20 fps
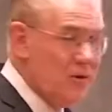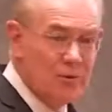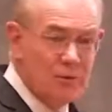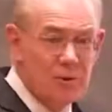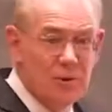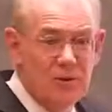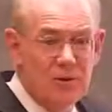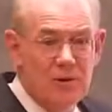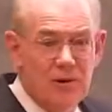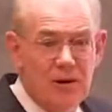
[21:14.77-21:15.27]
the
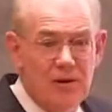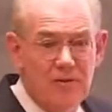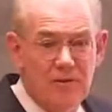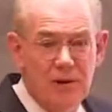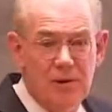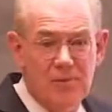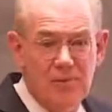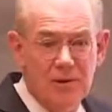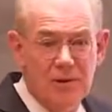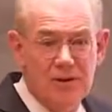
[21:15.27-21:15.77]
root of
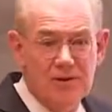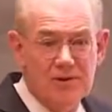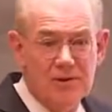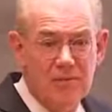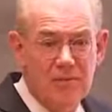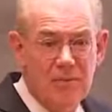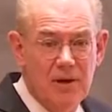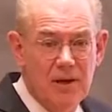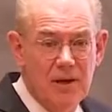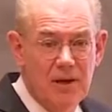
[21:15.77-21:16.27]

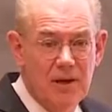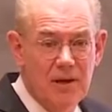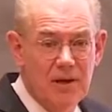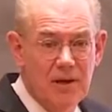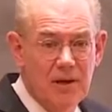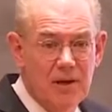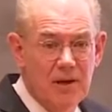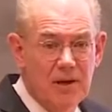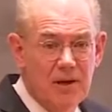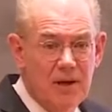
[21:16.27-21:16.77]
liberalism.
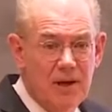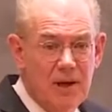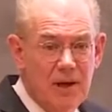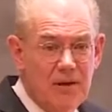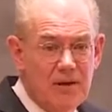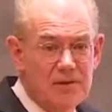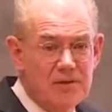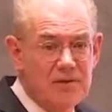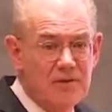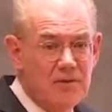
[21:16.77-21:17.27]

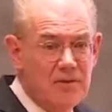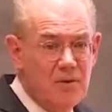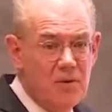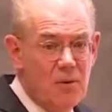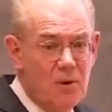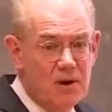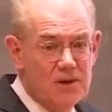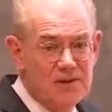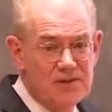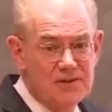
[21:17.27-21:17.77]
And this, of
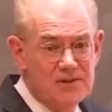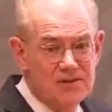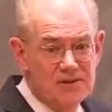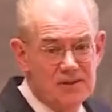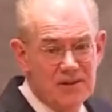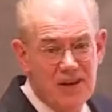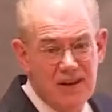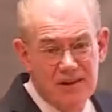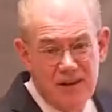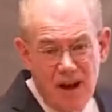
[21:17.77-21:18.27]

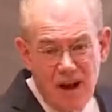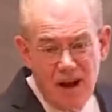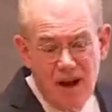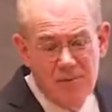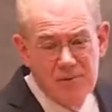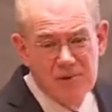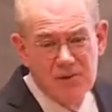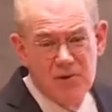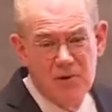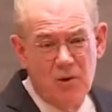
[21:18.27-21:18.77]
course, in the
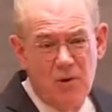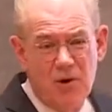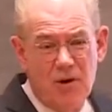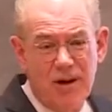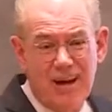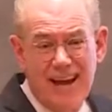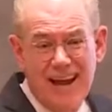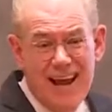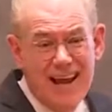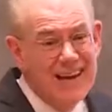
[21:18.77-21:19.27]
Hobbes
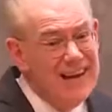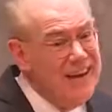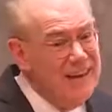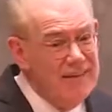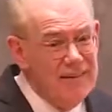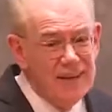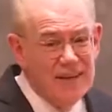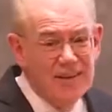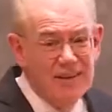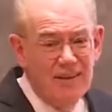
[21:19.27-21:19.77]
story and
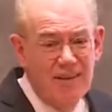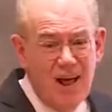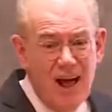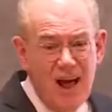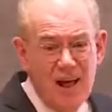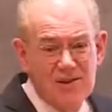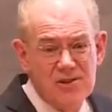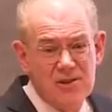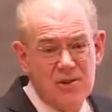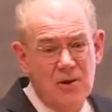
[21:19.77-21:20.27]
even in the
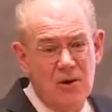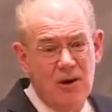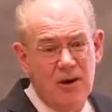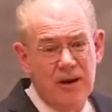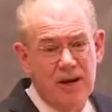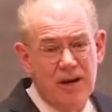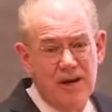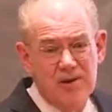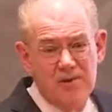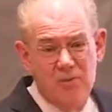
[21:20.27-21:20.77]
Locke
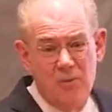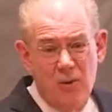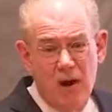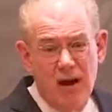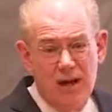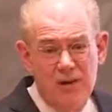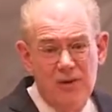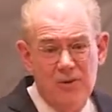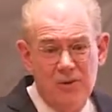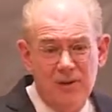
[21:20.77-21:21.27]
story, is
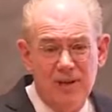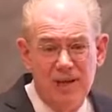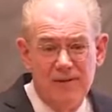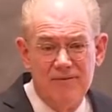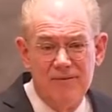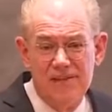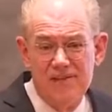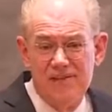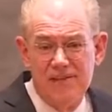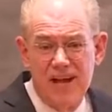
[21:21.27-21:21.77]
why you
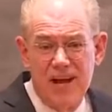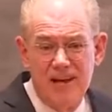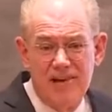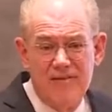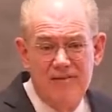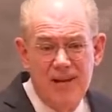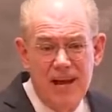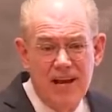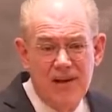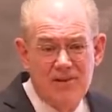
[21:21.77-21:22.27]
leave the state
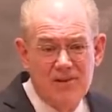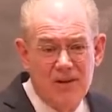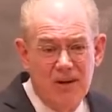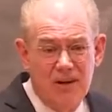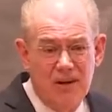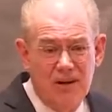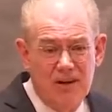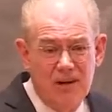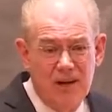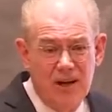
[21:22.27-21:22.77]
of
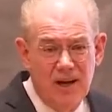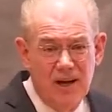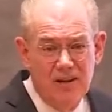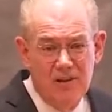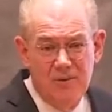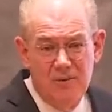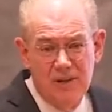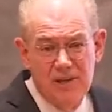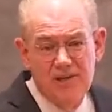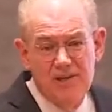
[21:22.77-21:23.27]
nature.
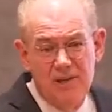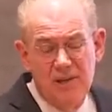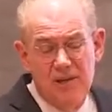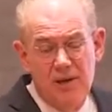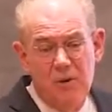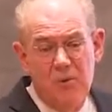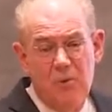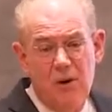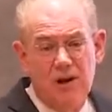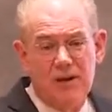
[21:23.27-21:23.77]
And the reason
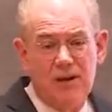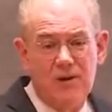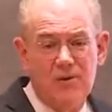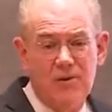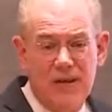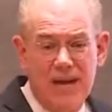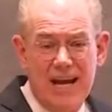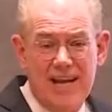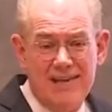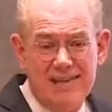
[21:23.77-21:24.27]
that you want to
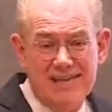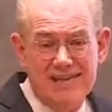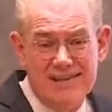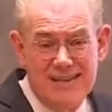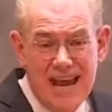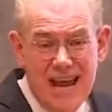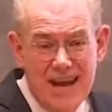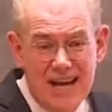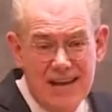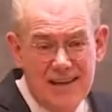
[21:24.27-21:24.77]
create a
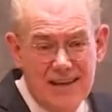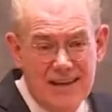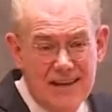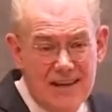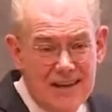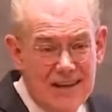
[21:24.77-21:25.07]
state,